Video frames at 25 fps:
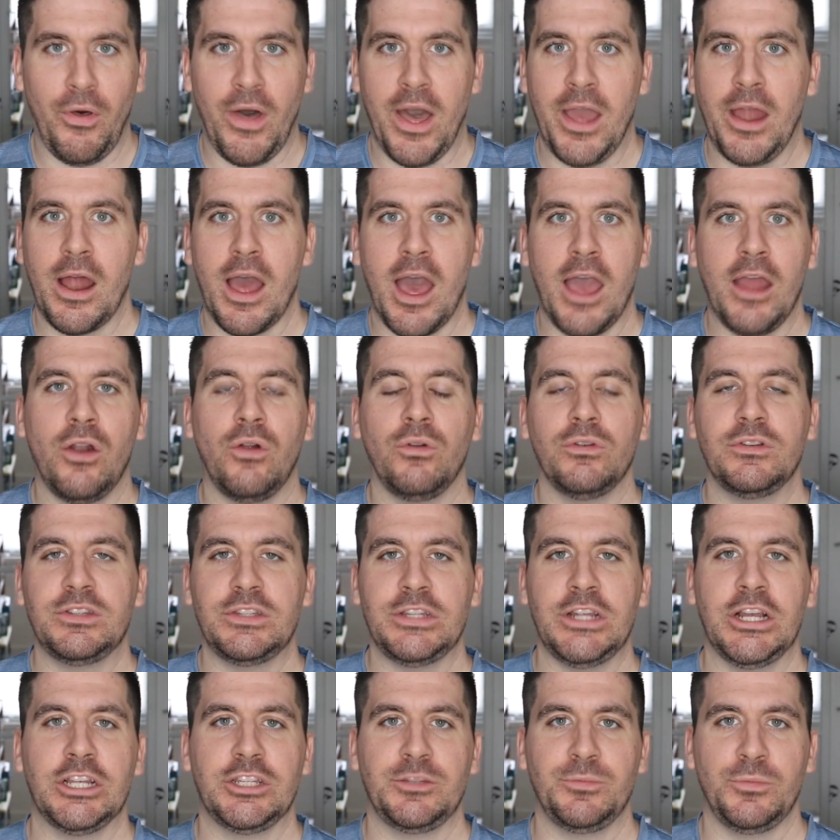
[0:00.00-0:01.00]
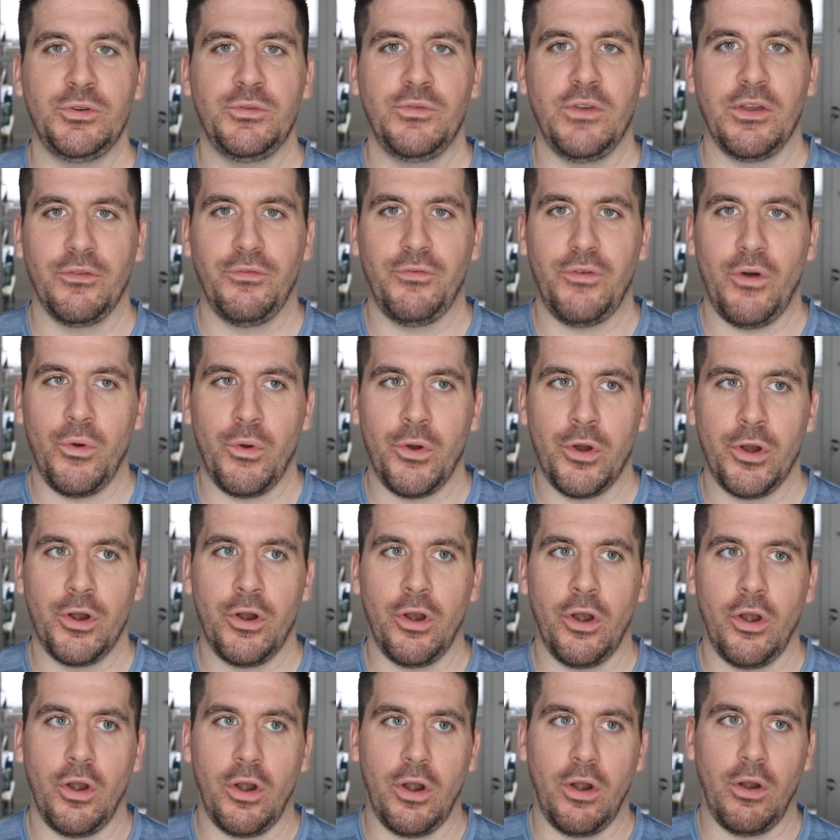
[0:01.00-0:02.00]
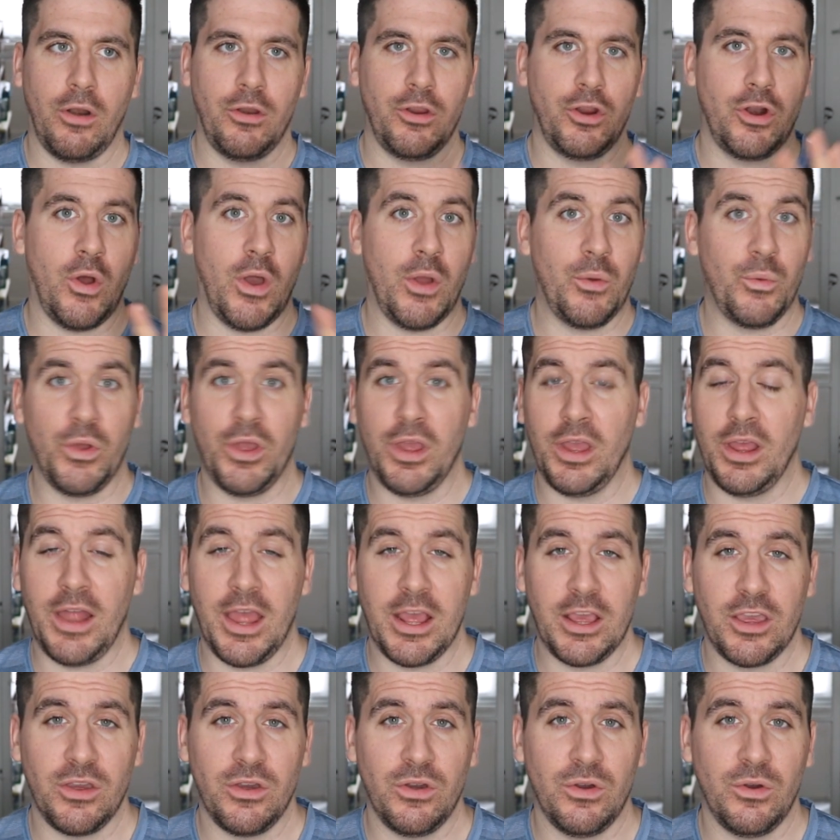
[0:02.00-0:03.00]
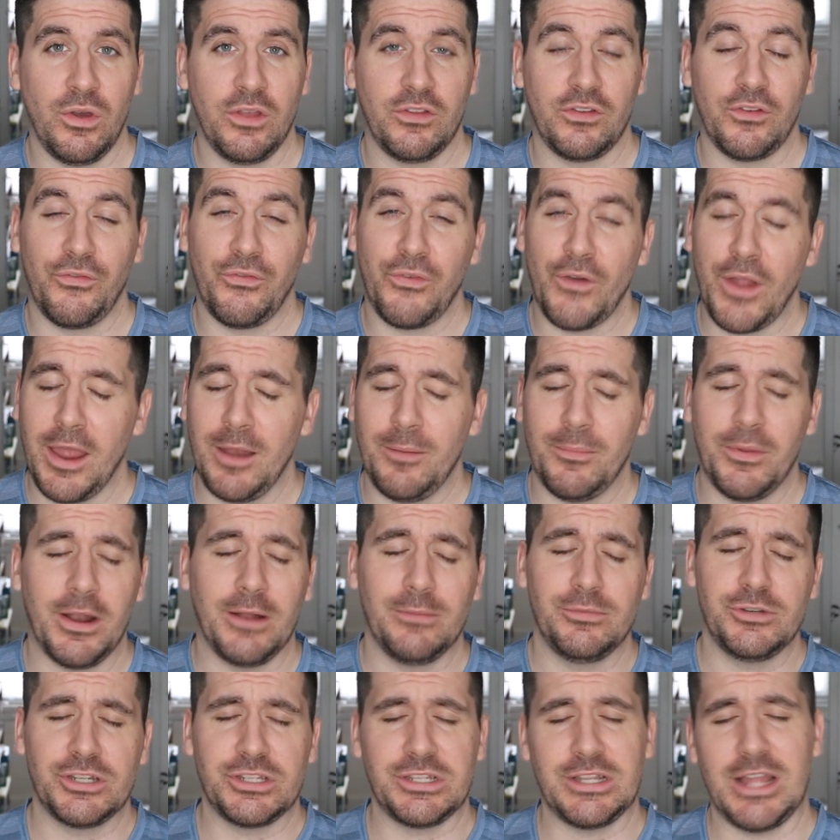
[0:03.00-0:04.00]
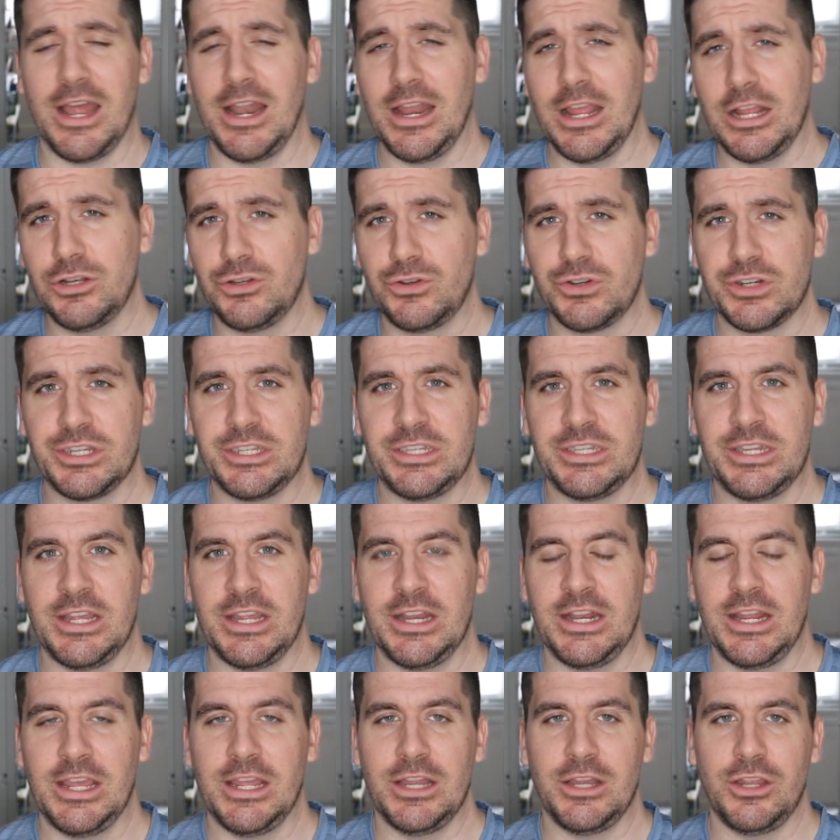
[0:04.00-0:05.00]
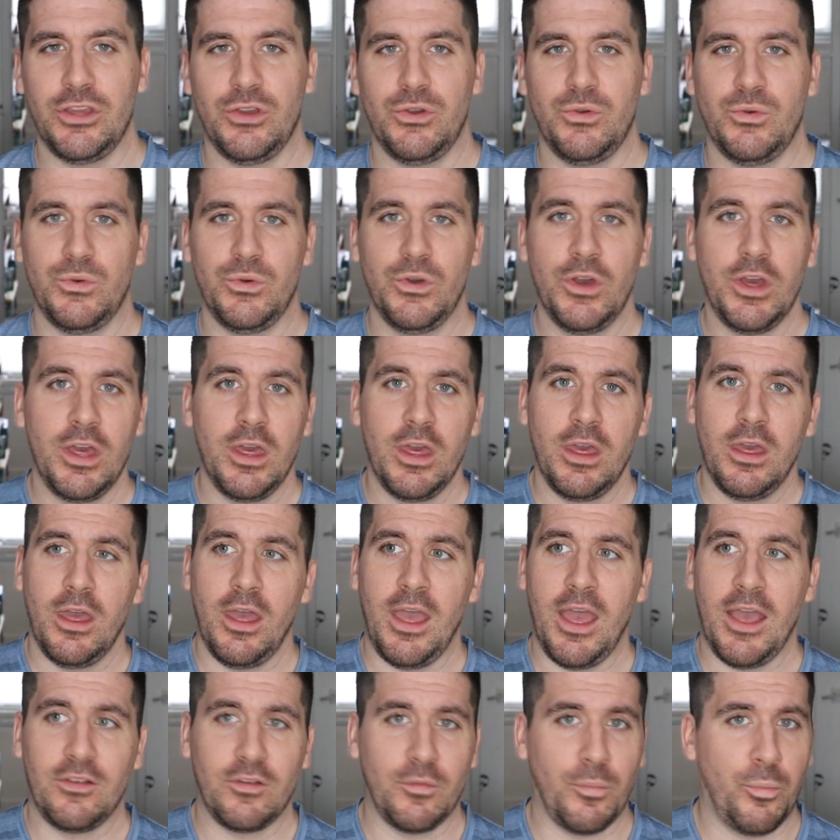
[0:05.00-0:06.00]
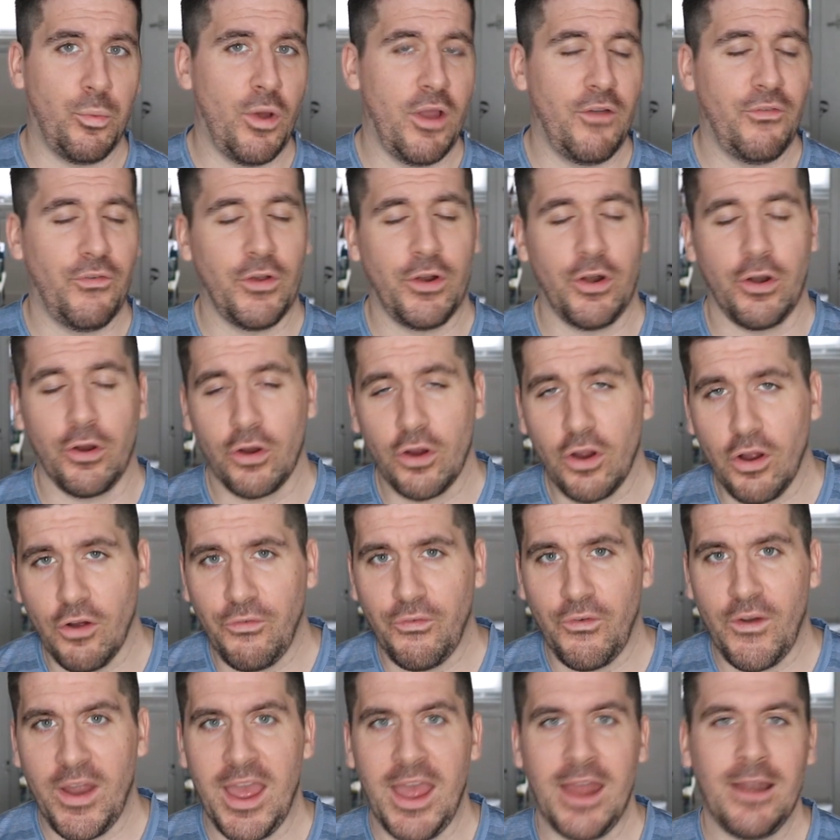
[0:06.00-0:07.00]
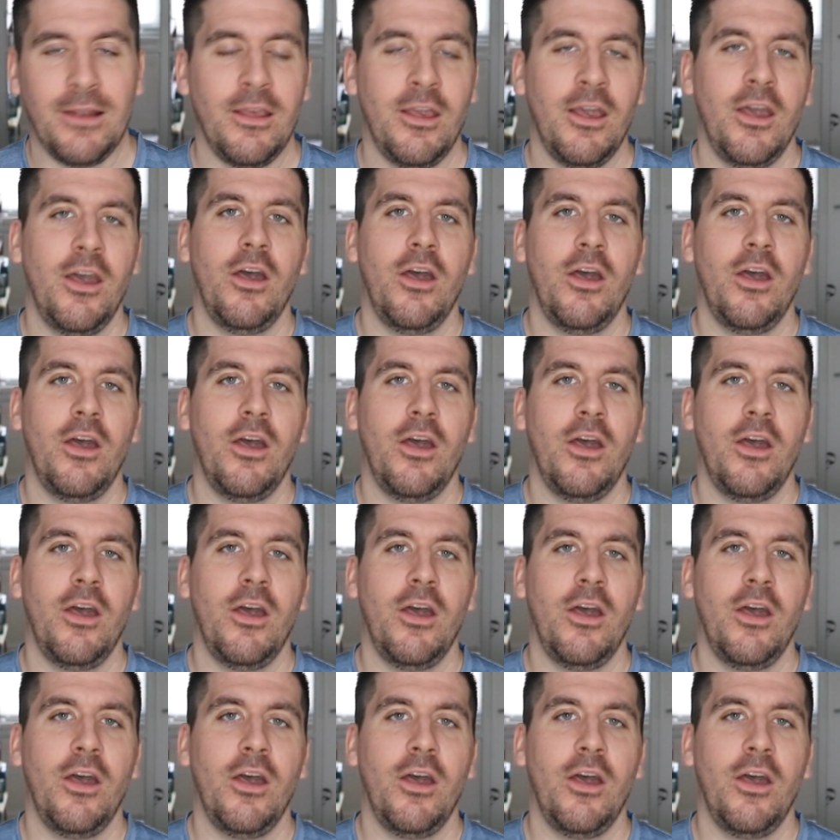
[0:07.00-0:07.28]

I, I don't see us moving forward or, you know, I really like you as a friend, but I'm just not interested in you as a boyfriend or girlfriend.